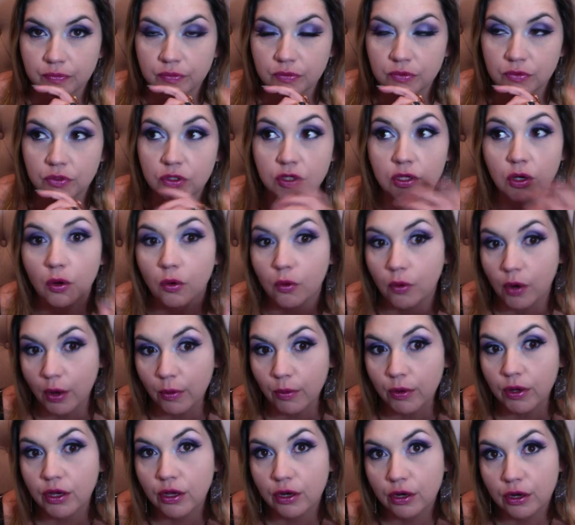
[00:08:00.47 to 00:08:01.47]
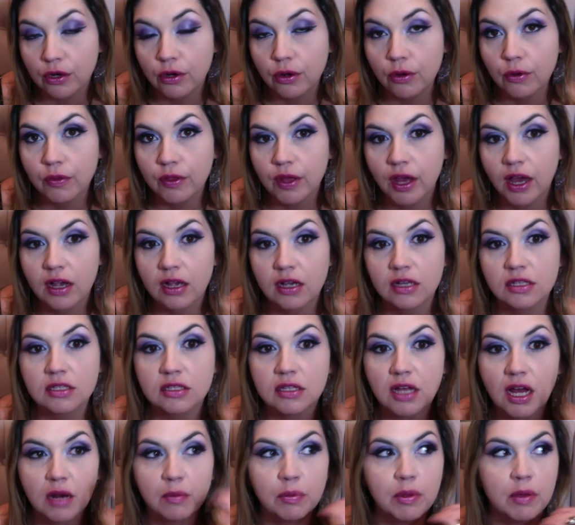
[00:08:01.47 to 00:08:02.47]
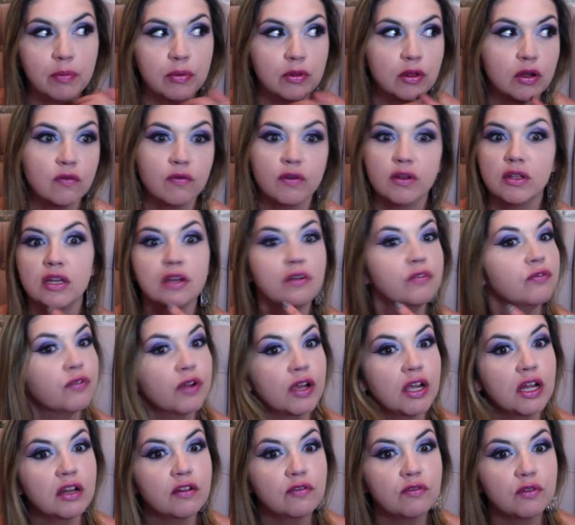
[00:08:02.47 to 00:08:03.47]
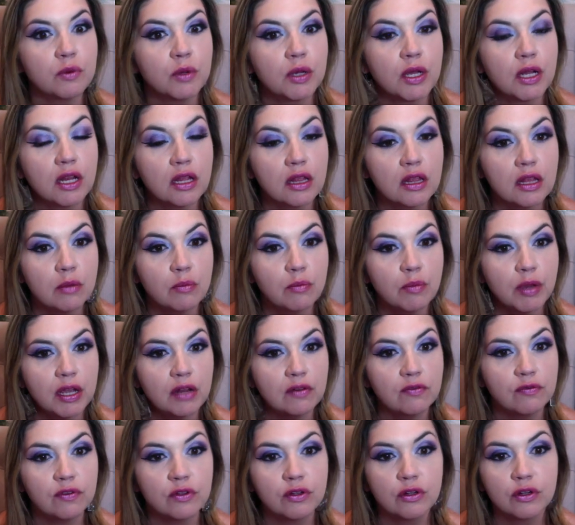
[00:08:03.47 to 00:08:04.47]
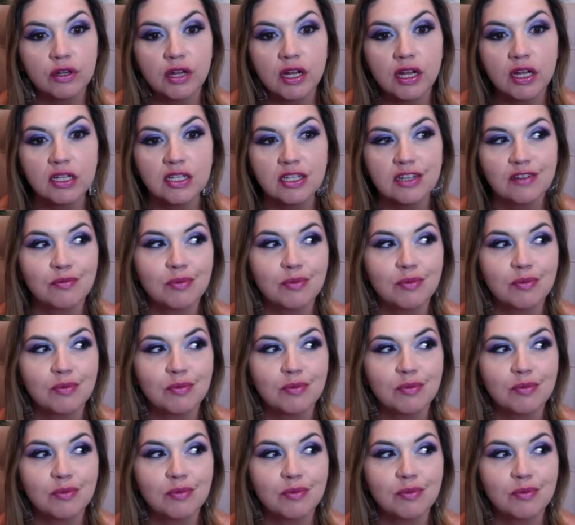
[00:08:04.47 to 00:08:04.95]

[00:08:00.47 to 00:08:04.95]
So I want you to know that because a lot of people are really afraid of doing anything baneful or negative.